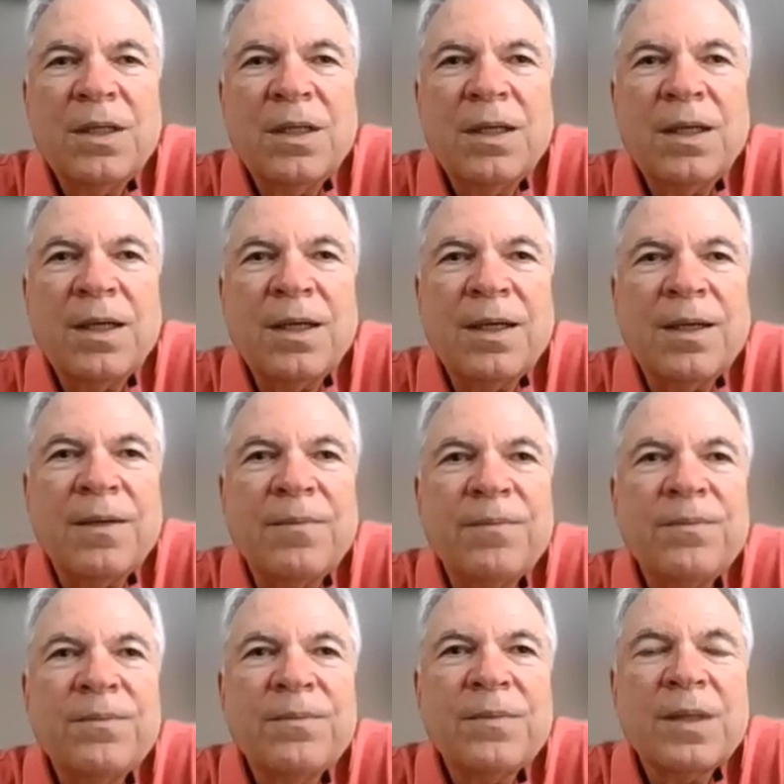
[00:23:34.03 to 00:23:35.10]

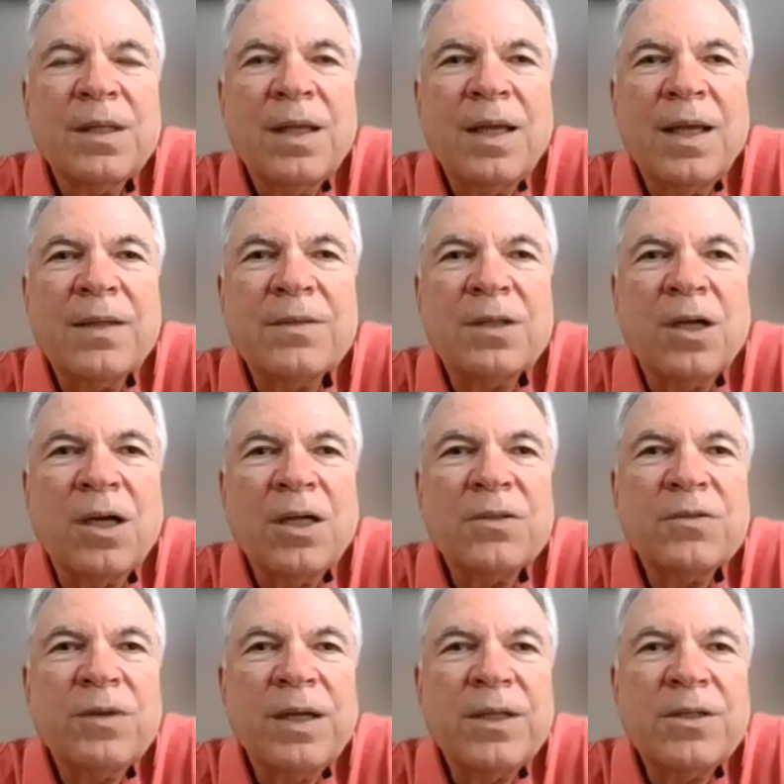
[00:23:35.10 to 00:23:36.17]
has an odds
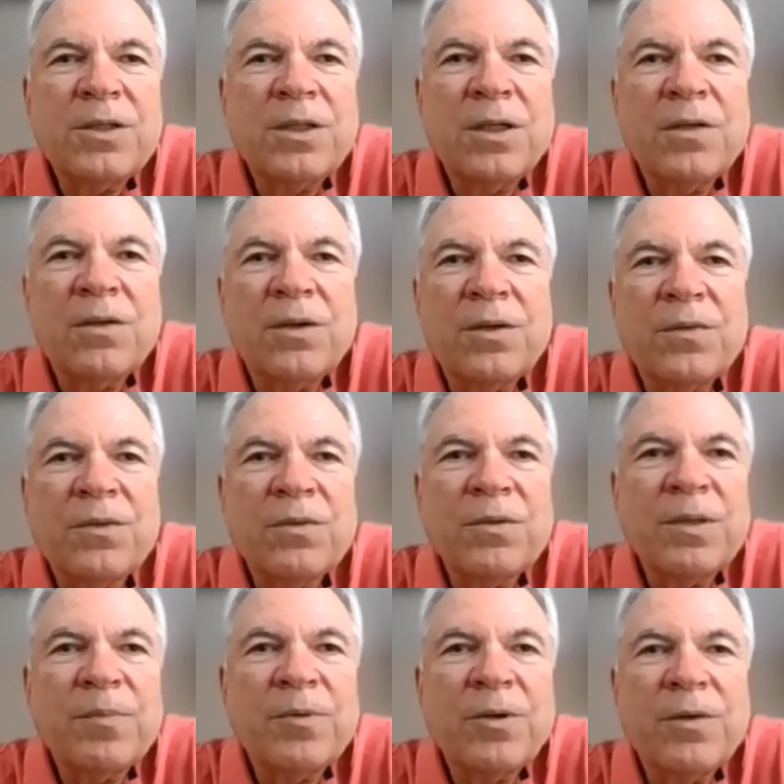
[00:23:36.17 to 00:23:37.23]
ratio of
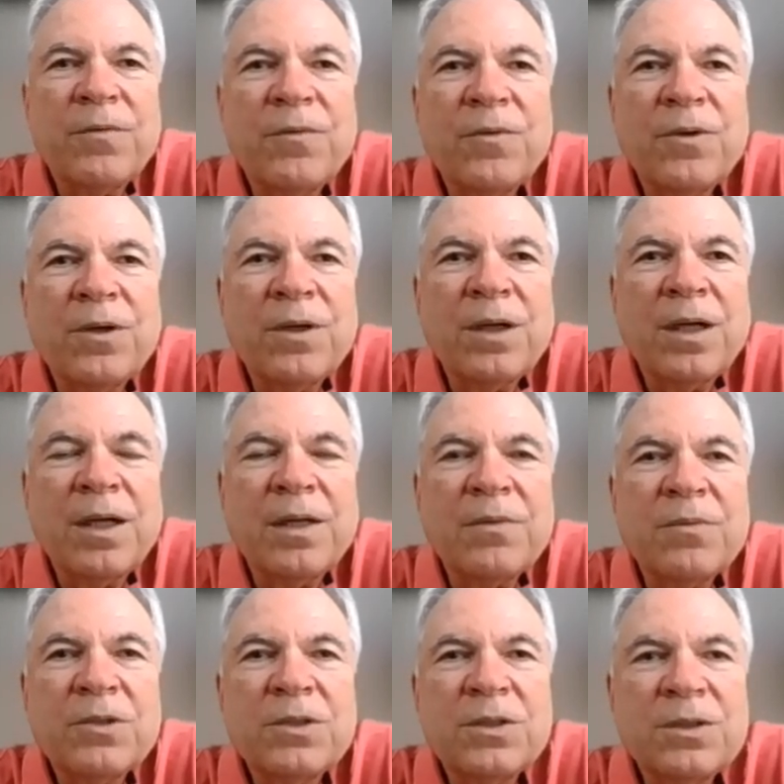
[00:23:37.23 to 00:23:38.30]
3.49,
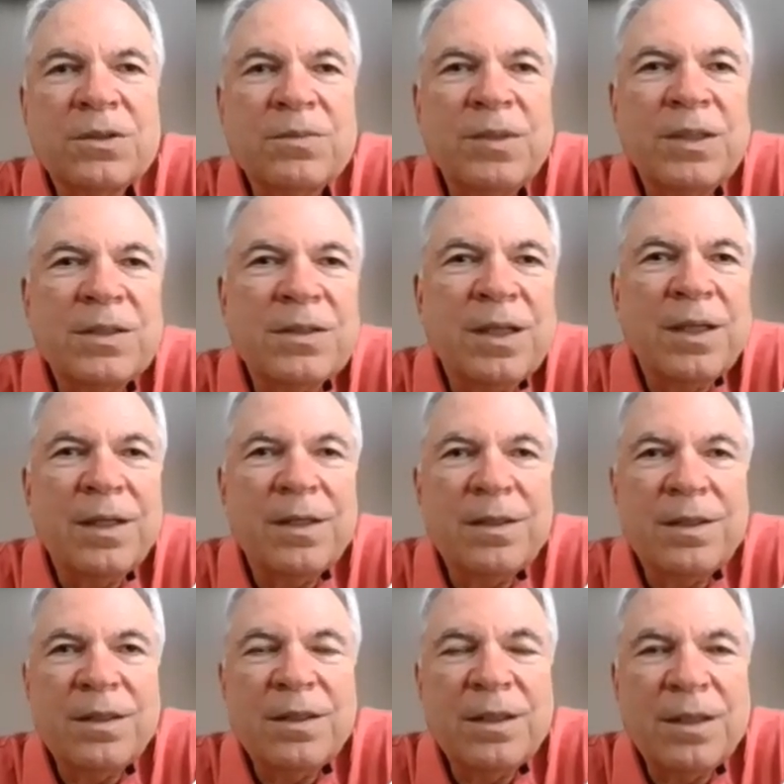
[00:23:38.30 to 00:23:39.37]
which means that
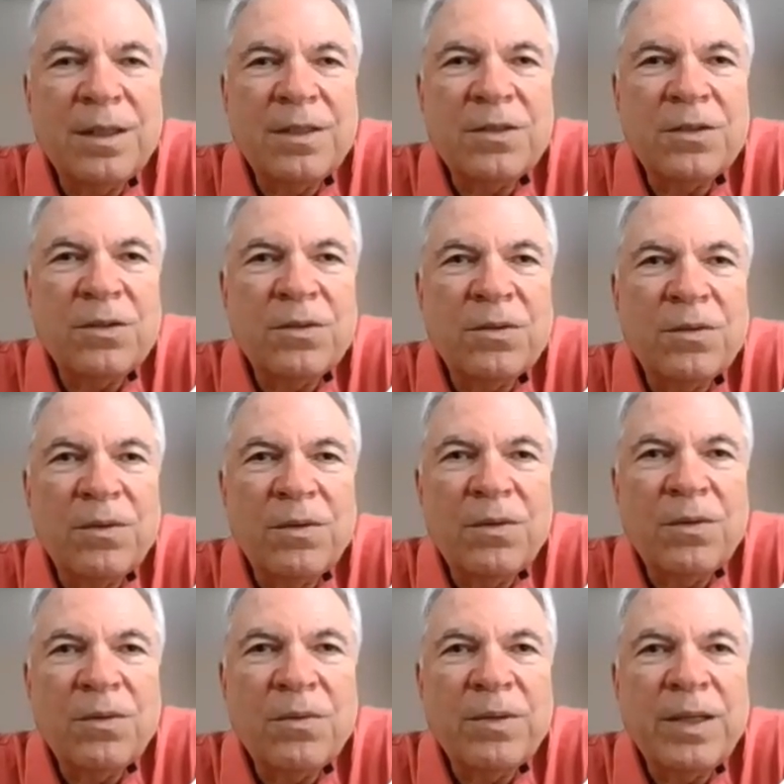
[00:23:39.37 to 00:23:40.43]
it's
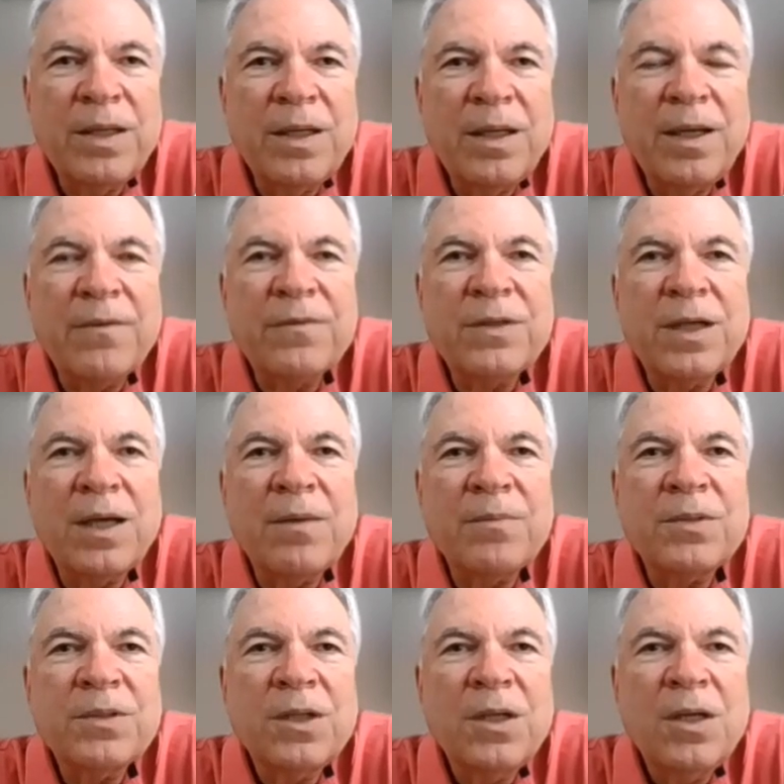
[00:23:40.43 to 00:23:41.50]
3.5
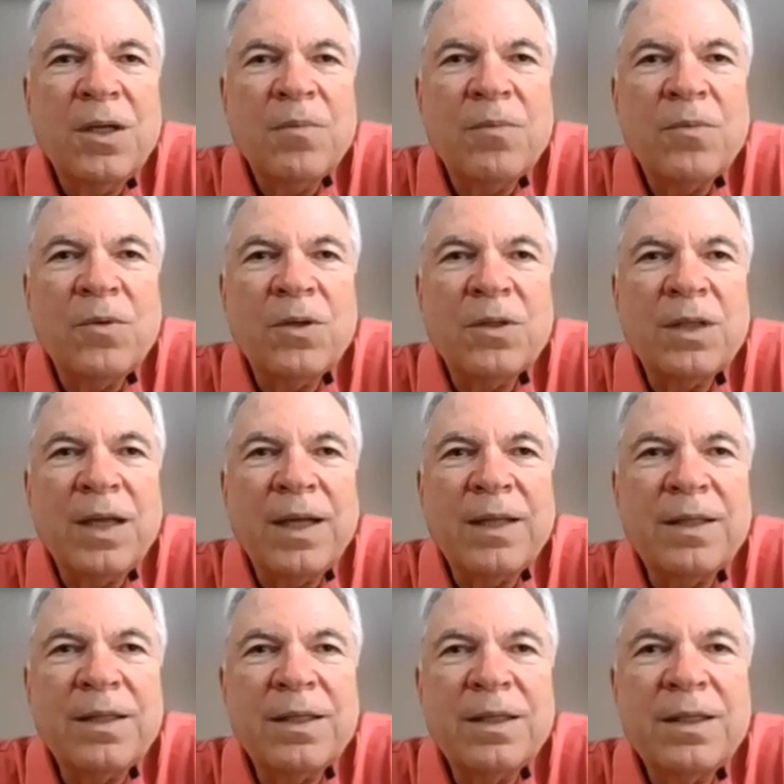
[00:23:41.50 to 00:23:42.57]
times more
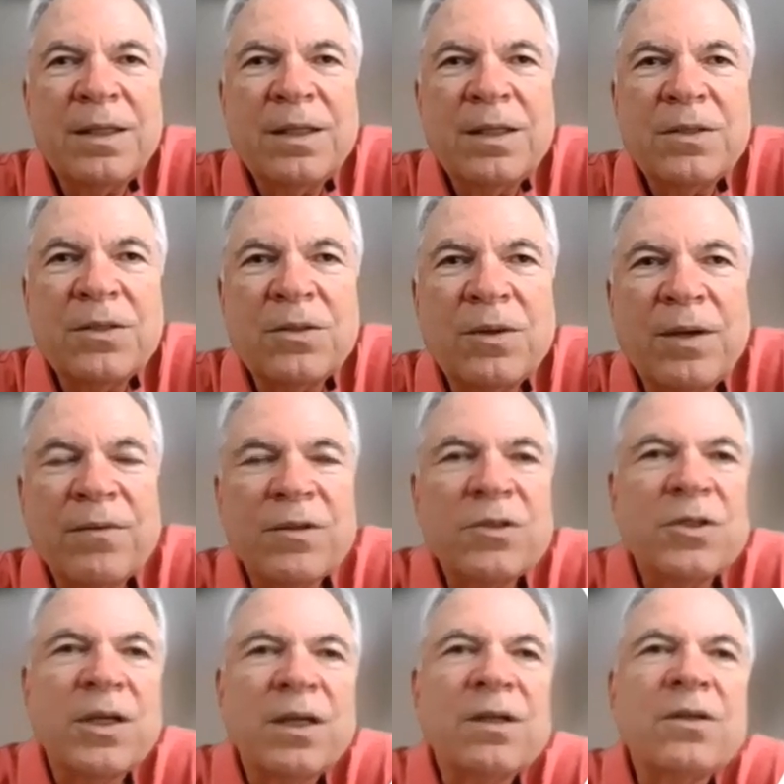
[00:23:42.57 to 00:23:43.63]
likely to have
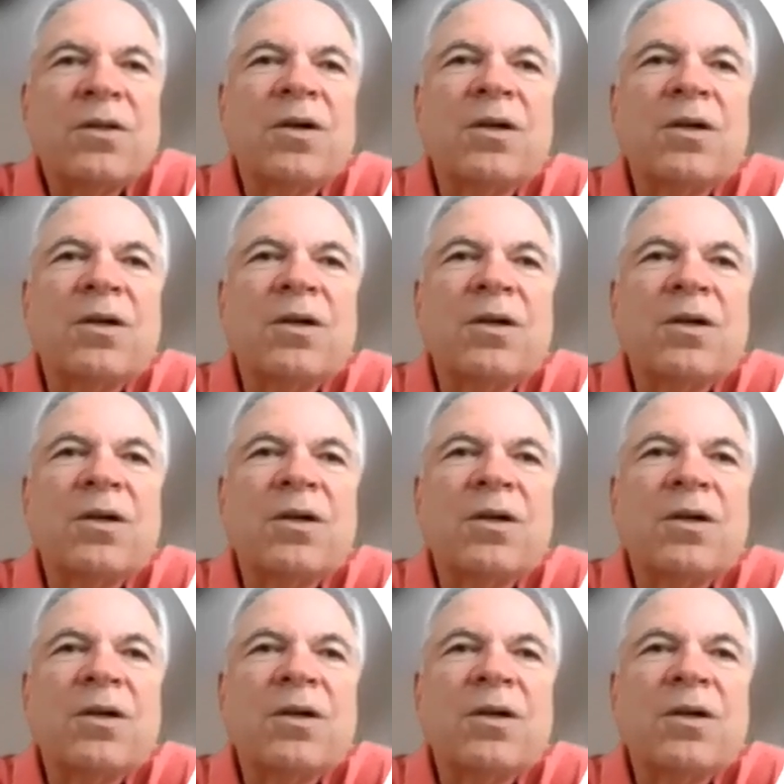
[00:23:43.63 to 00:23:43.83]
congenital heart